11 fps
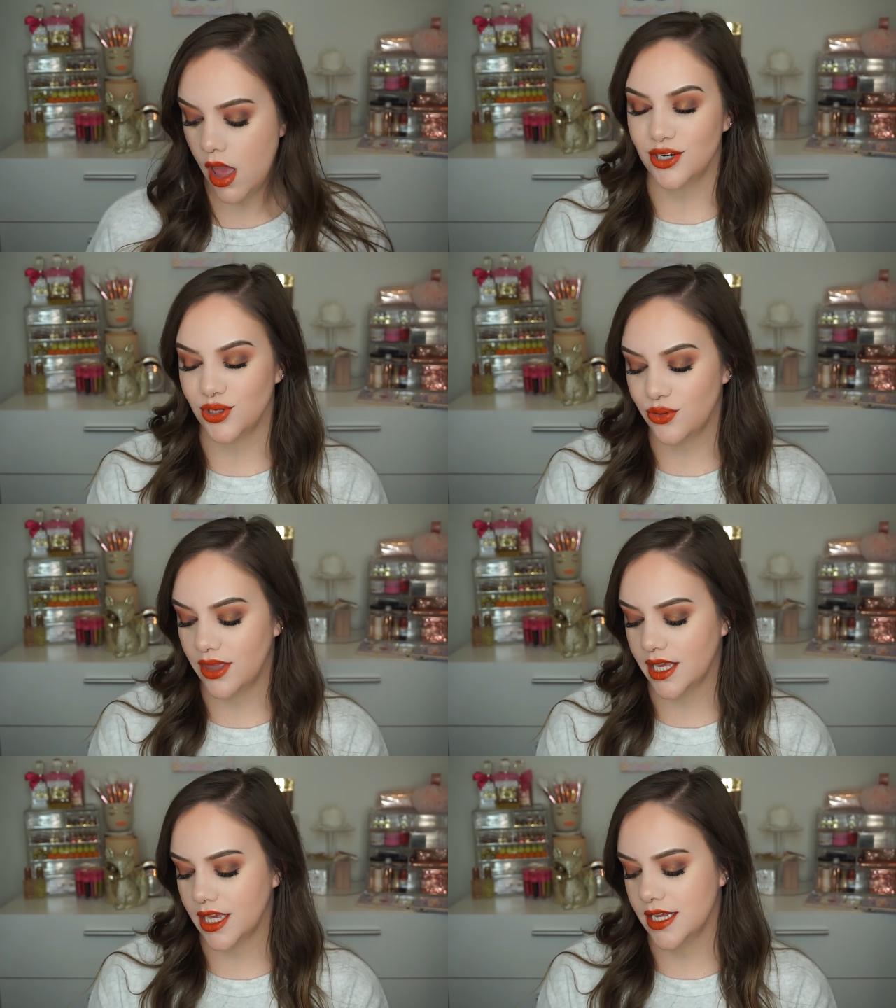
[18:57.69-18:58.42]
I do
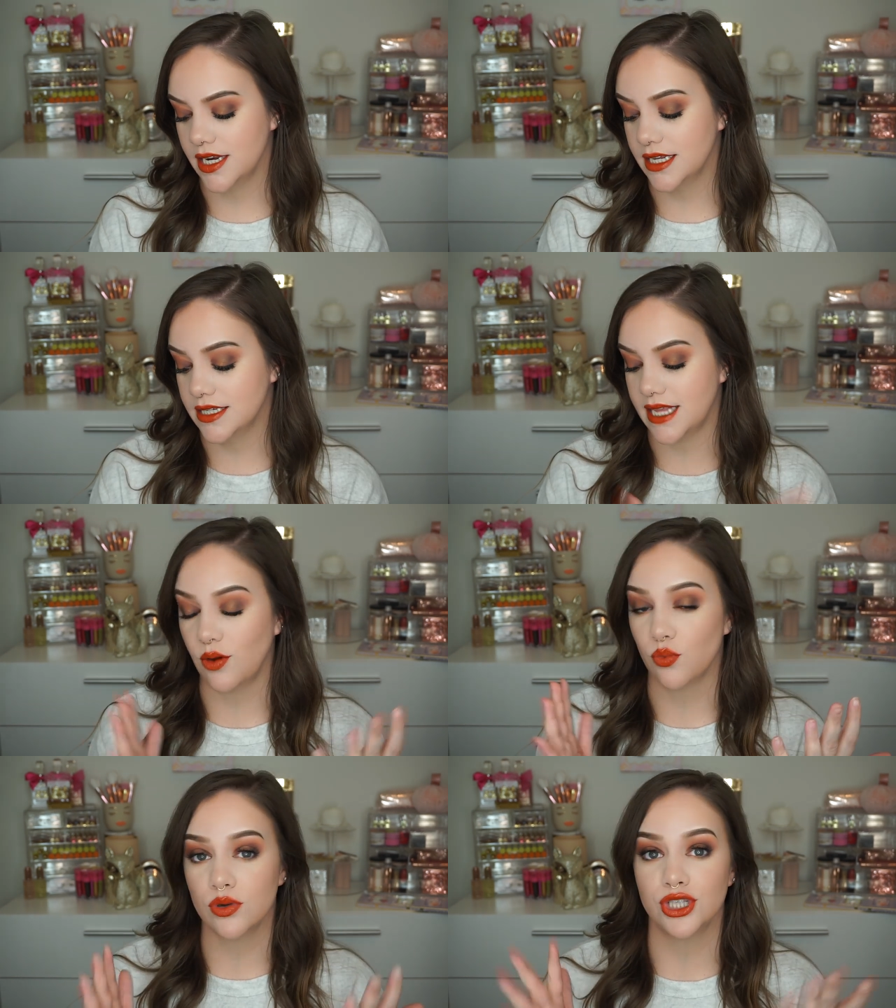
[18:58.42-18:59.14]
think it is
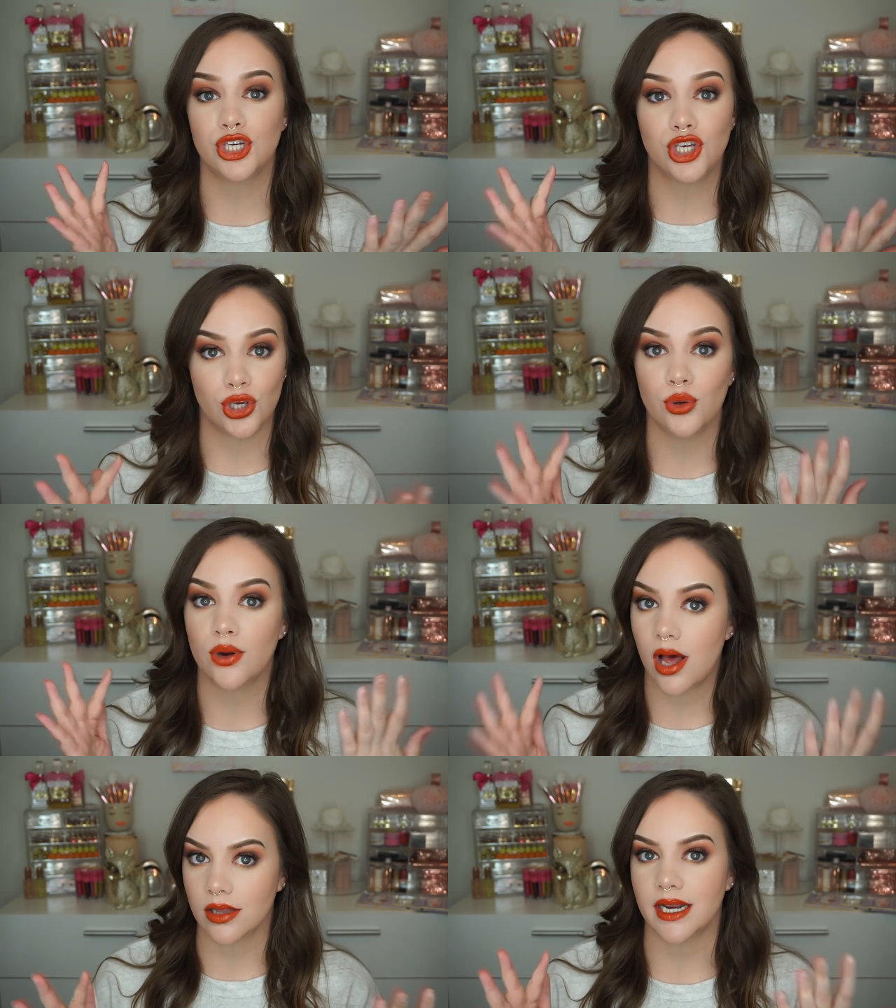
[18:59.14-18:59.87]
a really cute
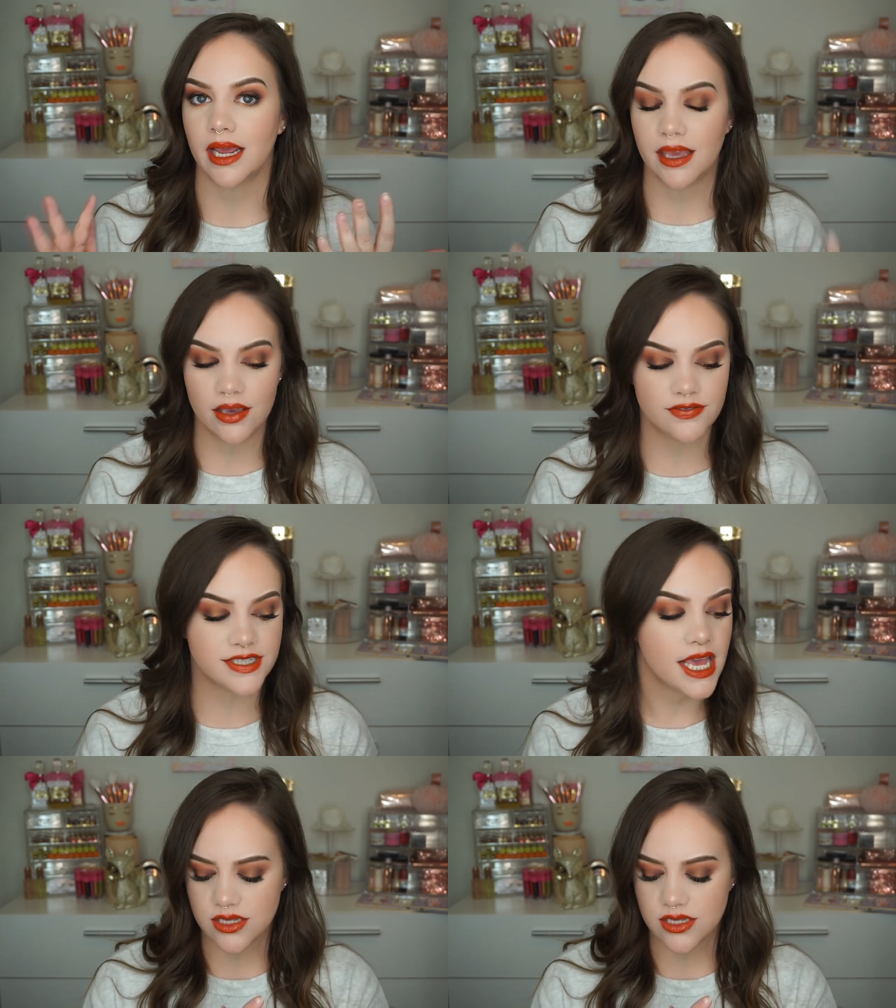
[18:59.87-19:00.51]
holiday gift,